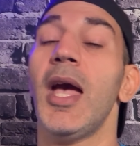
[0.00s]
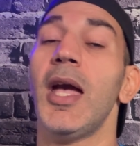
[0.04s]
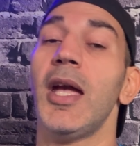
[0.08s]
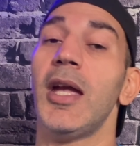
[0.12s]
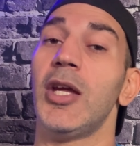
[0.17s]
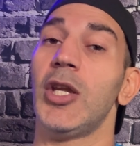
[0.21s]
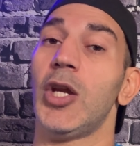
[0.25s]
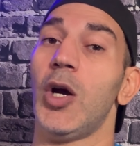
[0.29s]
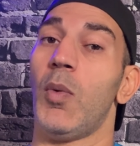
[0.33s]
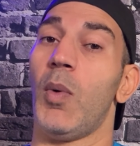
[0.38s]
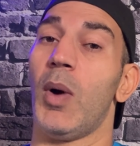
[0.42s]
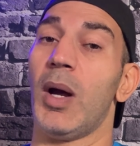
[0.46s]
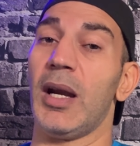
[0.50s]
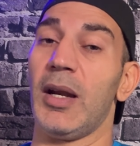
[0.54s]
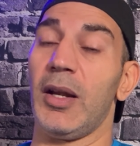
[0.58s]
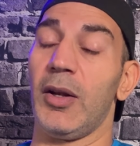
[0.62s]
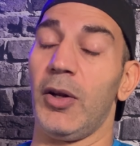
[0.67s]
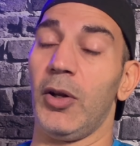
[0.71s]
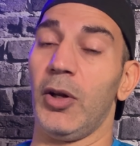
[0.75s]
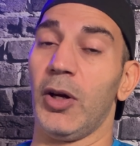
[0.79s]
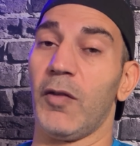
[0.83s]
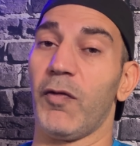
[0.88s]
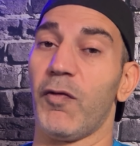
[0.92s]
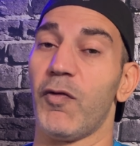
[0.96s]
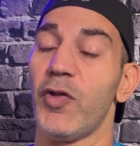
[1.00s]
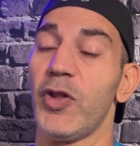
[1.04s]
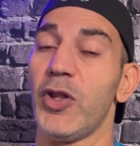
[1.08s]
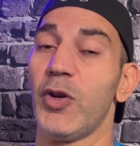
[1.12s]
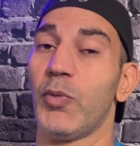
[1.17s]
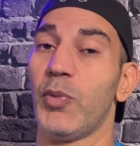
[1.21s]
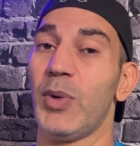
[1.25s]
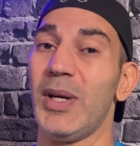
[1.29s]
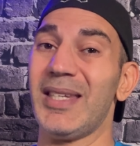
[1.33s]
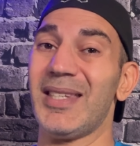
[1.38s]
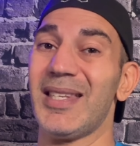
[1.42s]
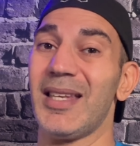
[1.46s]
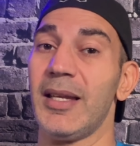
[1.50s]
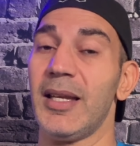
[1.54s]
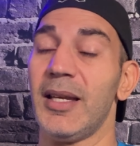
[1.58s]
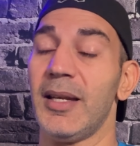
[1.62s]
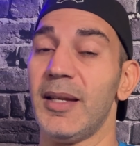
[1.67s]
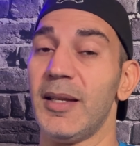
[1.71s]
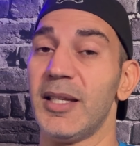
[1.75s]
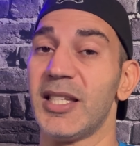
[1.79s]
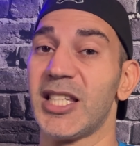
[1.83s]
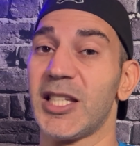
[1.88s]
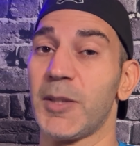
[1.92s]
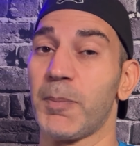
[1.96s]
You don't want to look for the recent
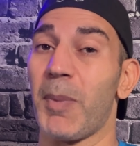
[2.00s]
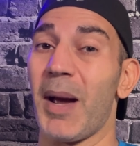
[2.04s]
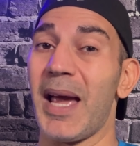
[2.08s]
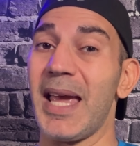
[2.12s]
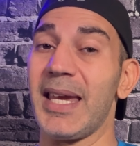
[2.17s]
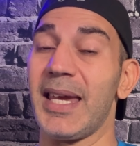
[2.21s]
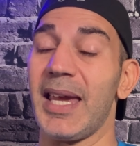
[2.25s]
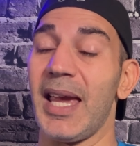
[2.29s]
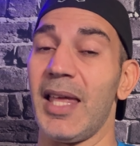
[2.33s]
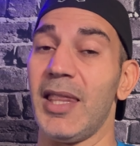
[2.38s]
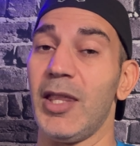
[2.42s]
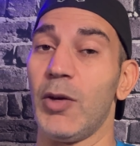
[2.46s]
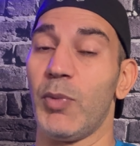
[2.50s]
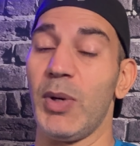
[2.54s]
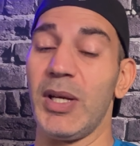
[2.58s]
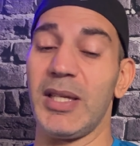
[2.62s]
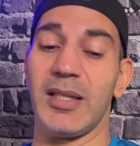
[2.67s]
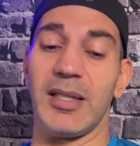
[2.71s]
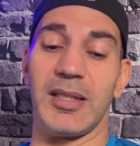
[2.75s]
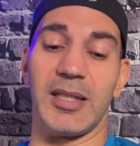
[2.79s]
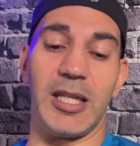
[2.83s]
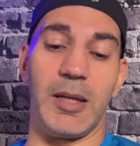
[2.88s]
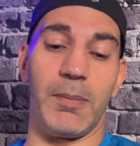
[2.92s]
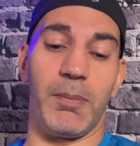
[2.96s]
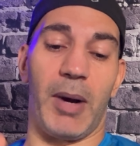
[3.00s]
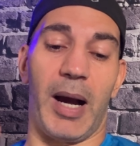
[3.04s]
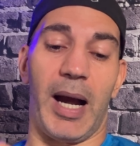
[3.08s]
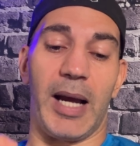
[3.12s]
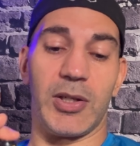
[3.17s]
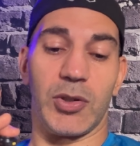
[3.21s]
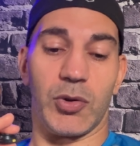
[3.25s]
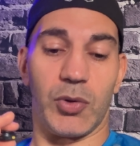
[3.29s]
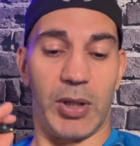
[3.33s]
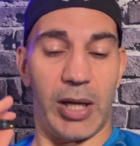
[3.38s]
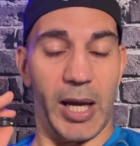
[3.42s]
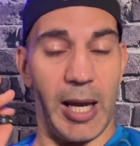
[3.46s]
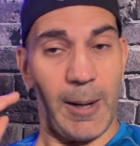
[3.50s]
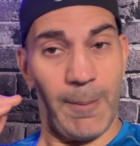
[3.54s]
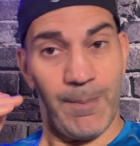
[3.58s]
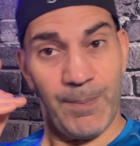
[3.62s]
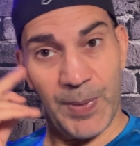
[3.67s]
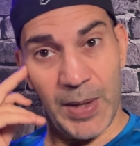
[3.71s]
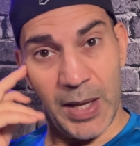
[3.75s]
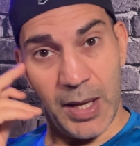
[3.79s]
spike and the recency bias, okay?